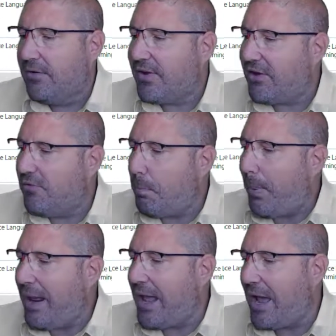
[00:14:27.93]
Section
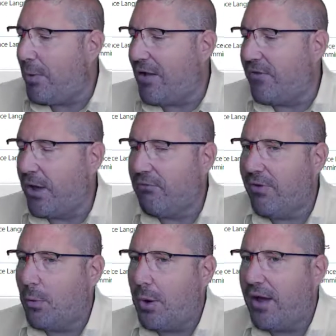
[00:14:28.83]
B, however,
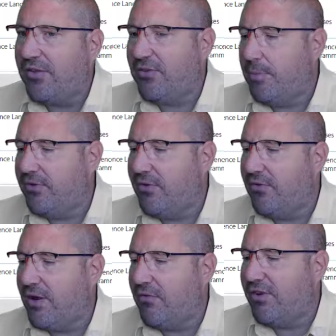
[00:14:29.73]
requires
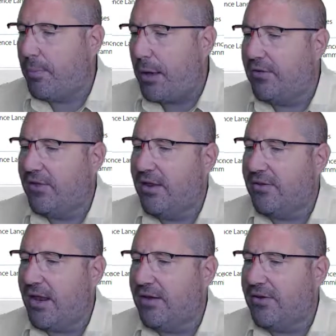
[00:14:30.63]
specific
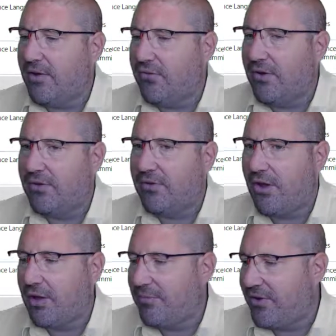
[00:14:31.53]
responses in different
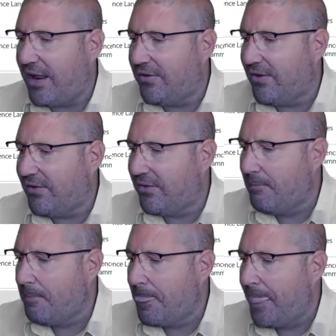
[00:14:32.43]
circumstances.
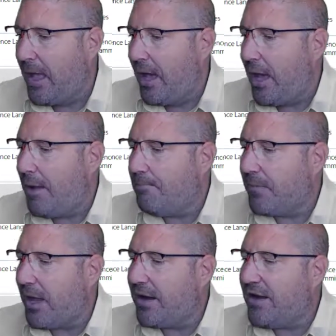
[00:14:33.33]

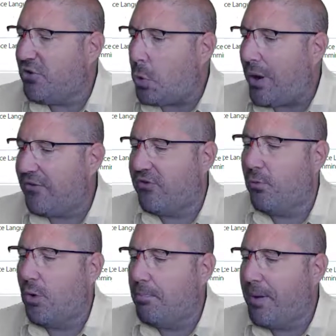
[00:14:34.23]
And each
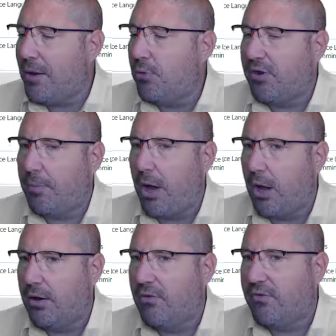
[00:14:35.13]
question will build
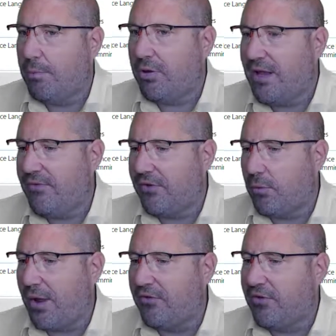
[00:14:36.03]
upon the
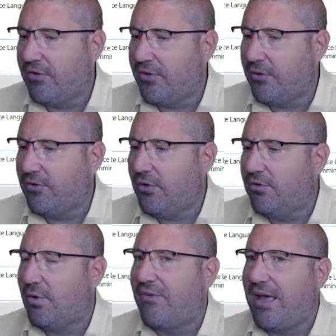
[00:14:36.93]
previous question, so
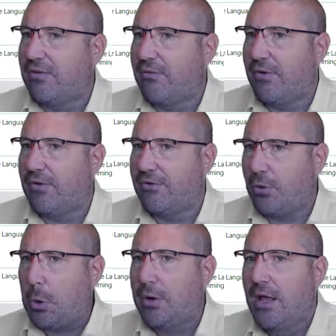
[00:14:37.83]
students will have had to have
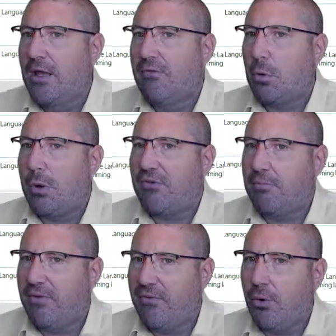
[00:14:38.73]
understood the
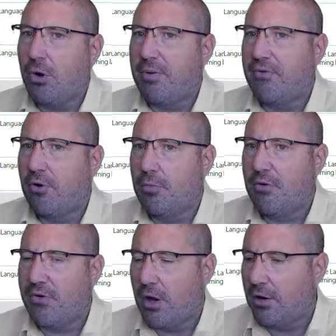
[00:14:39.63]
question before
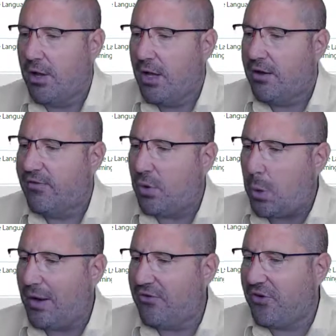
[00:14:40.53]
moving on to the
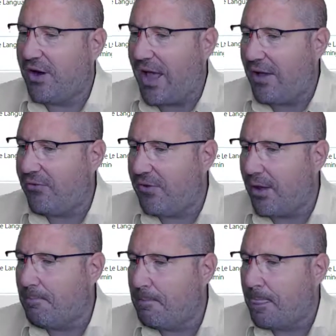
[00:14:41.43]
question after.